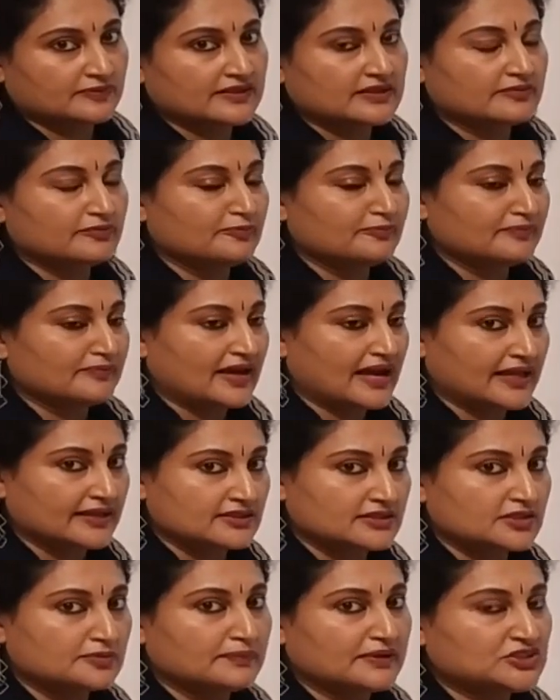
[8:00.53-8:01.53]
When the
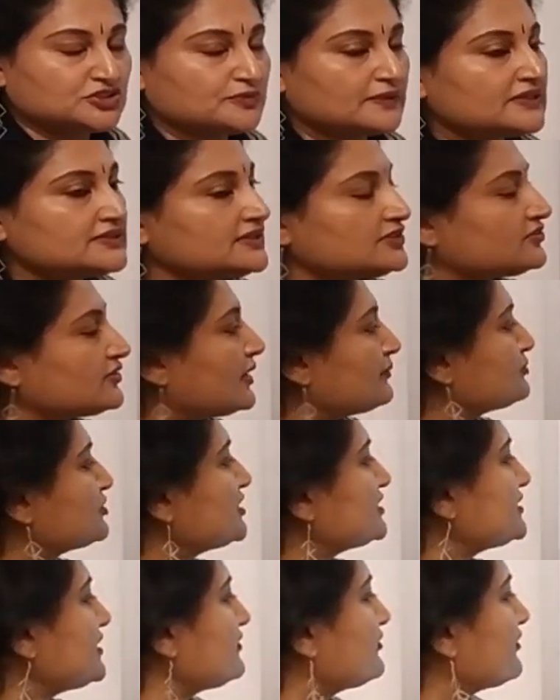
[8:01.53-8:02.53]
anther matures, it
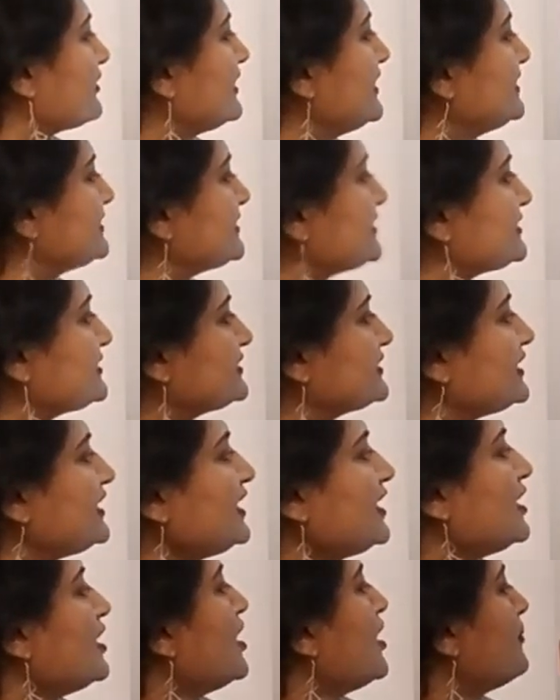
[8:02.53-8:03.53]
ruptures and releases
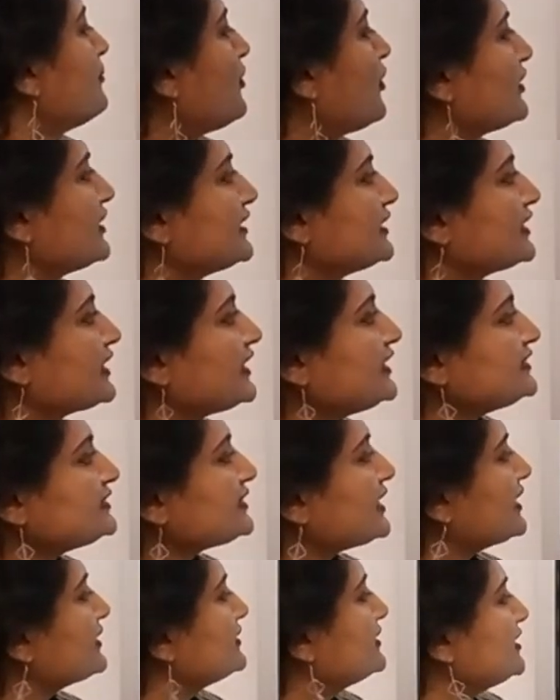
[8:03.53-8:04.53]
the pollen
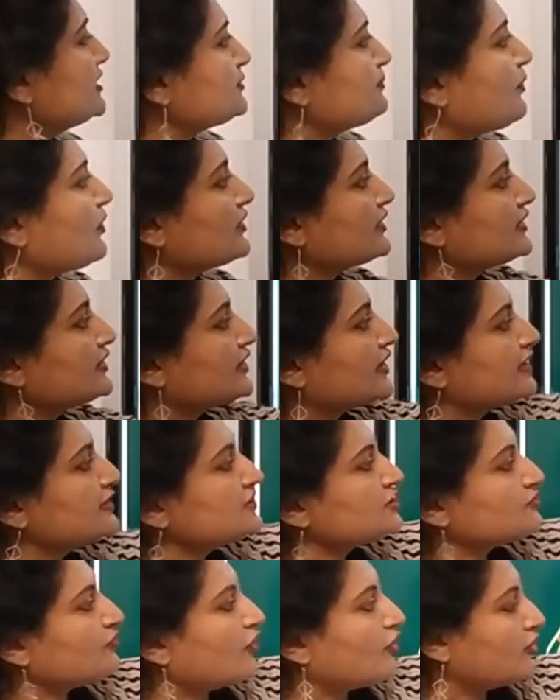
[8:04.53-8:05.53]
grains, and these pollen
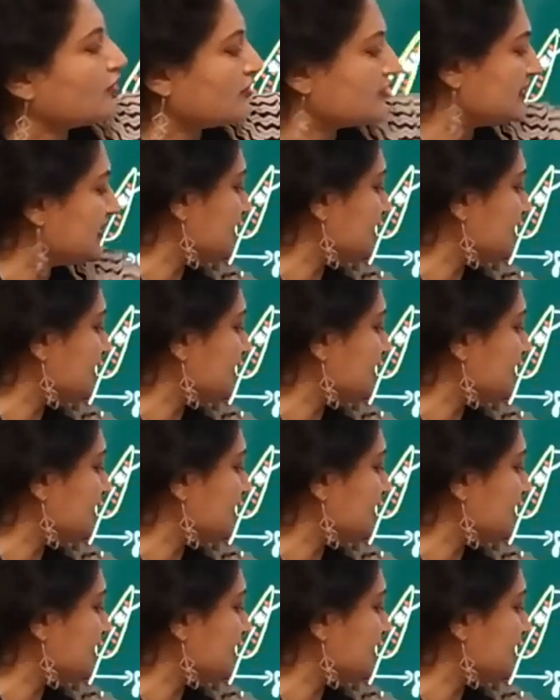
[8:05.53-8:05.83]
grains fall on